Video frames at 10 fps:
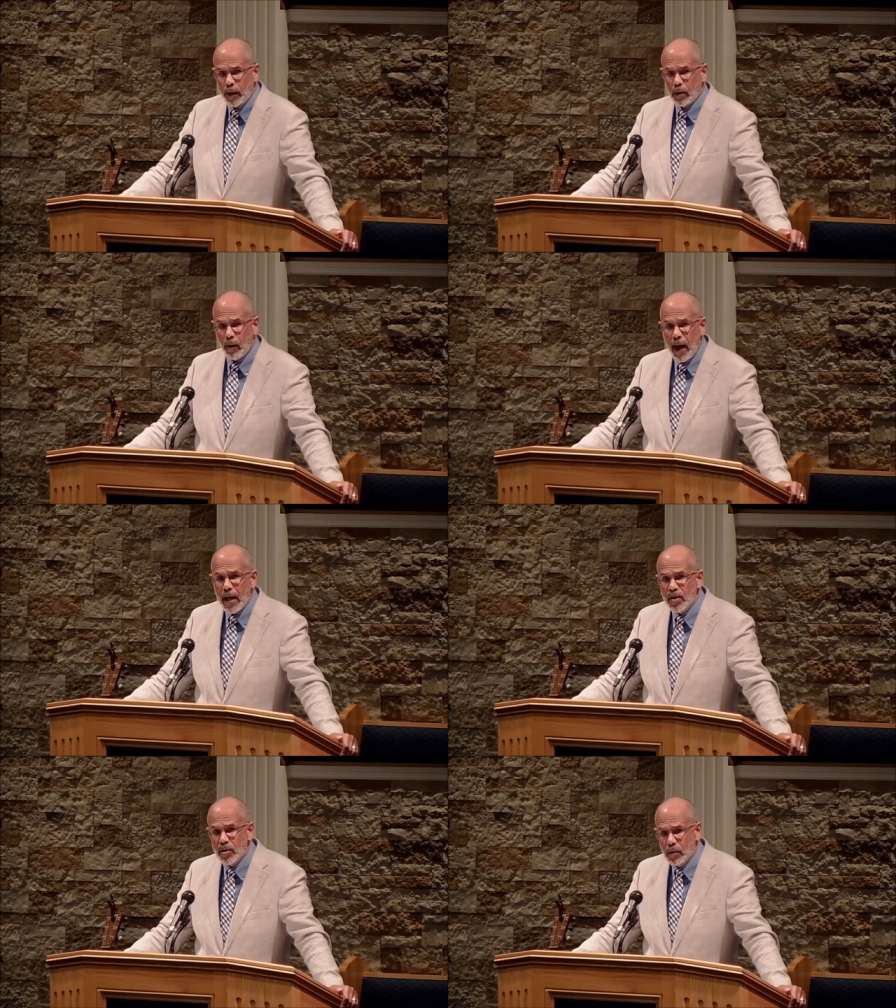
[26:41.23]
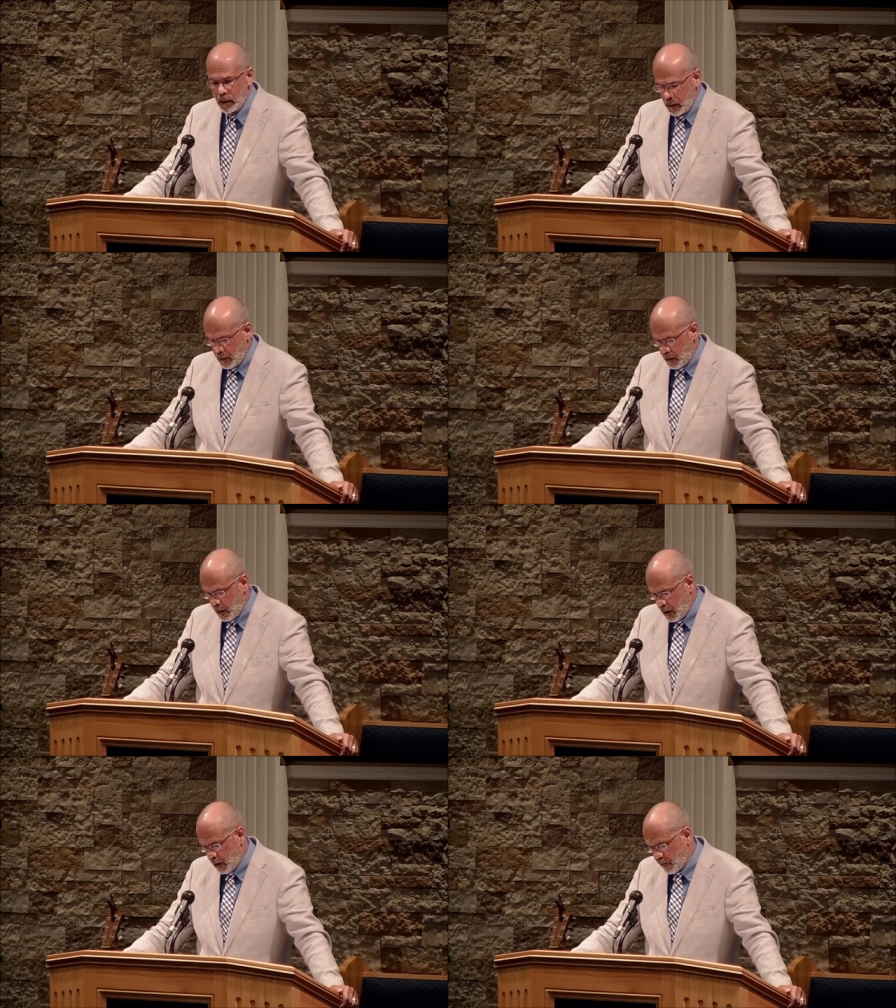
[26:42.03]
Christ.
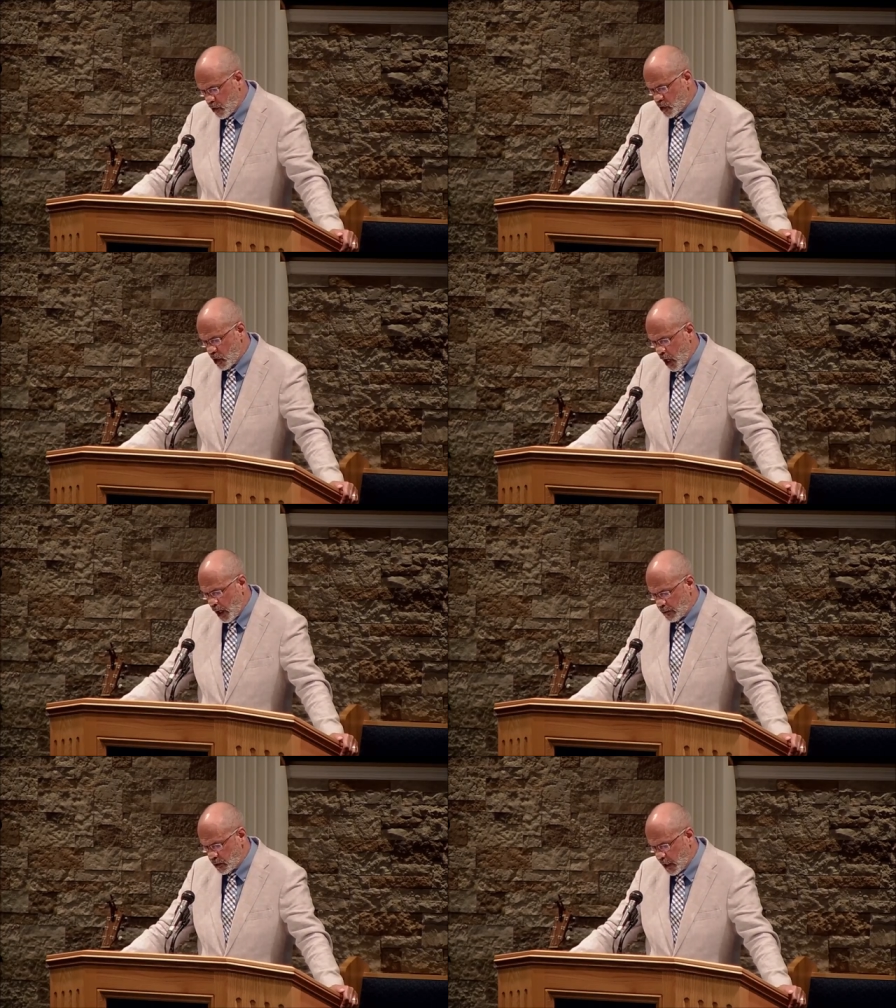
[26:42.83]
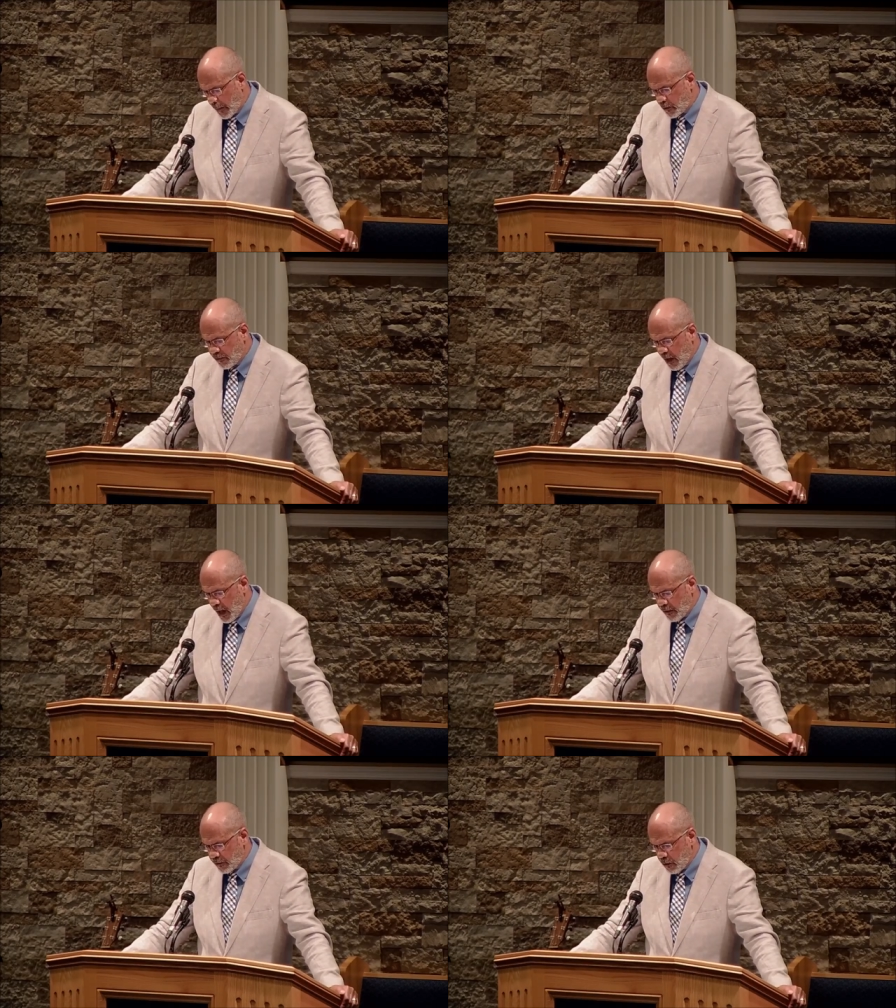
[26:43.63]
1 John chapter
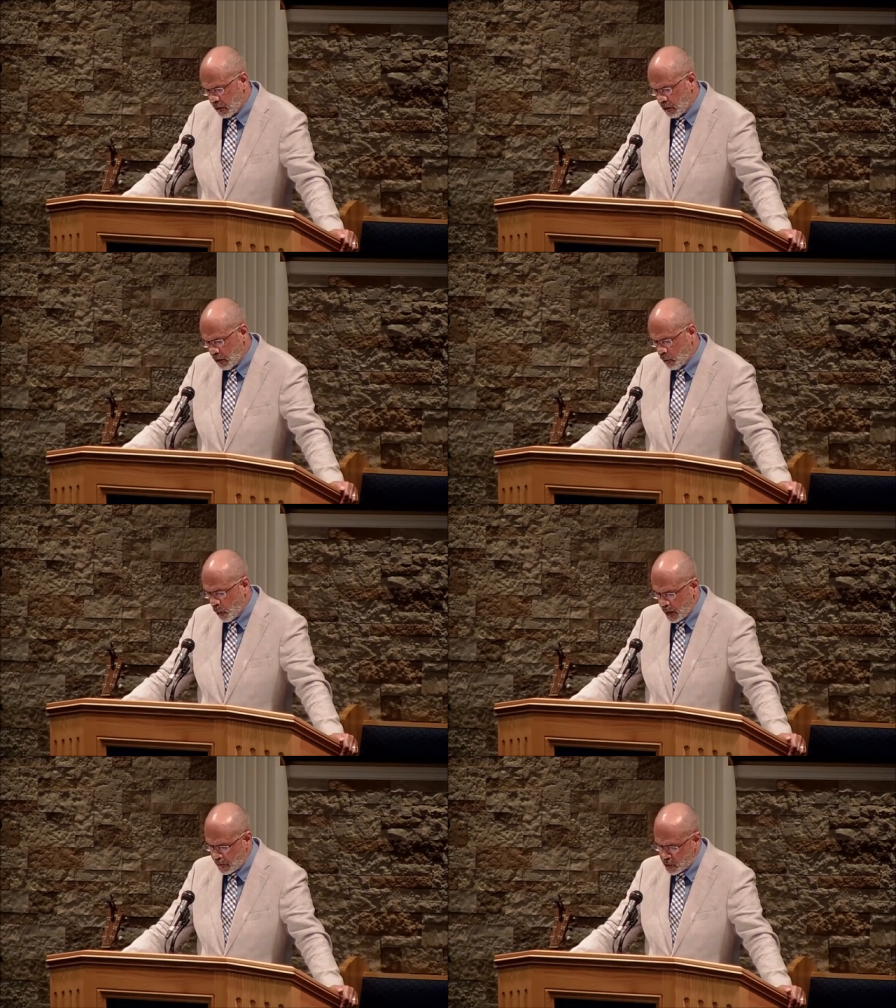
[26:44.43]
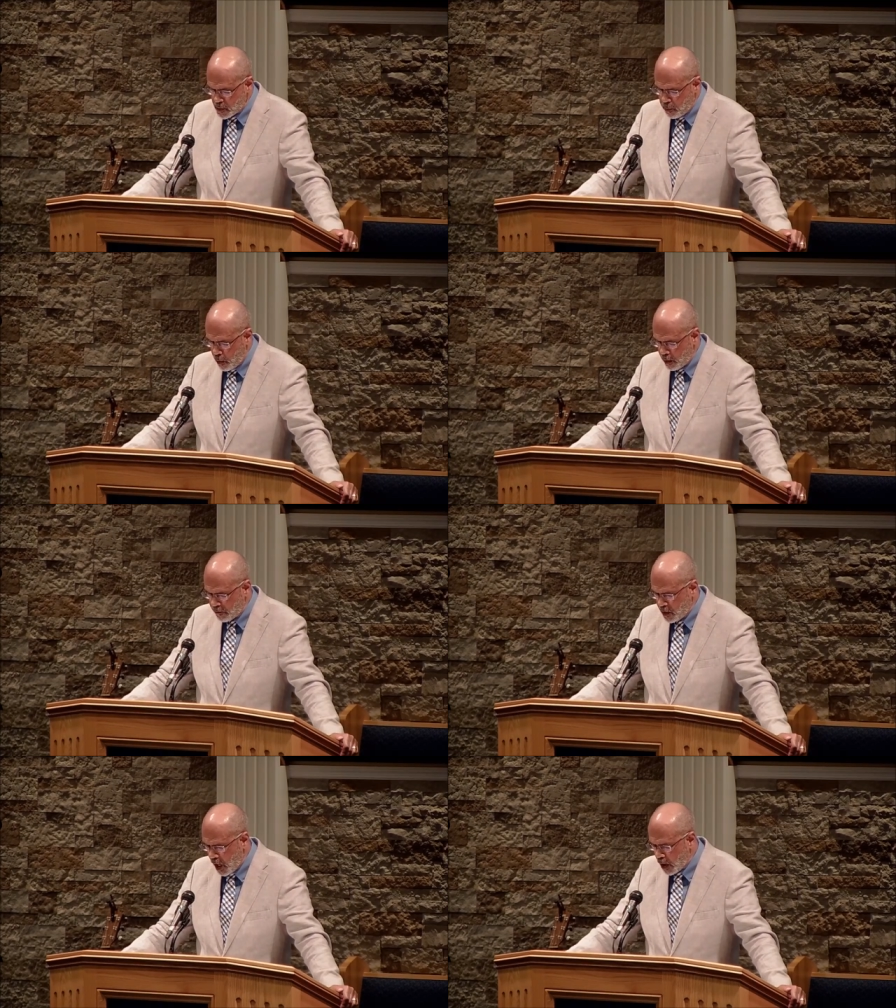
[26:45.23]
5. For whatever is born
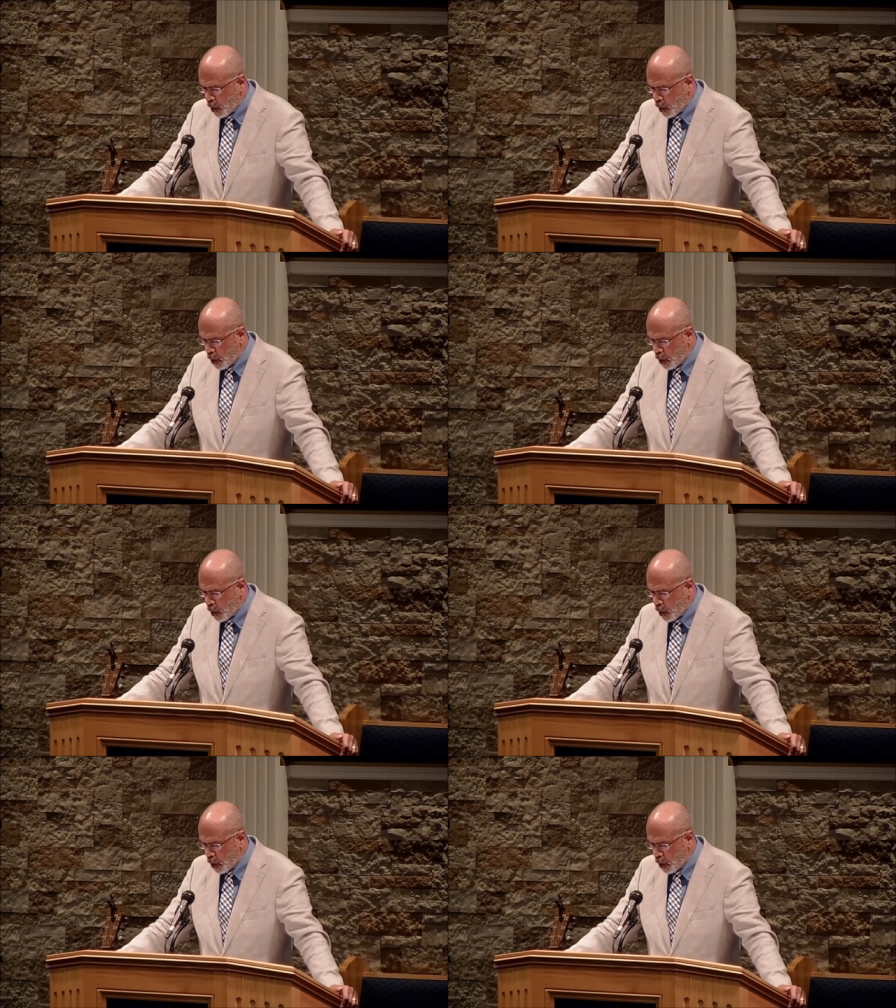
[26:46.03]
of God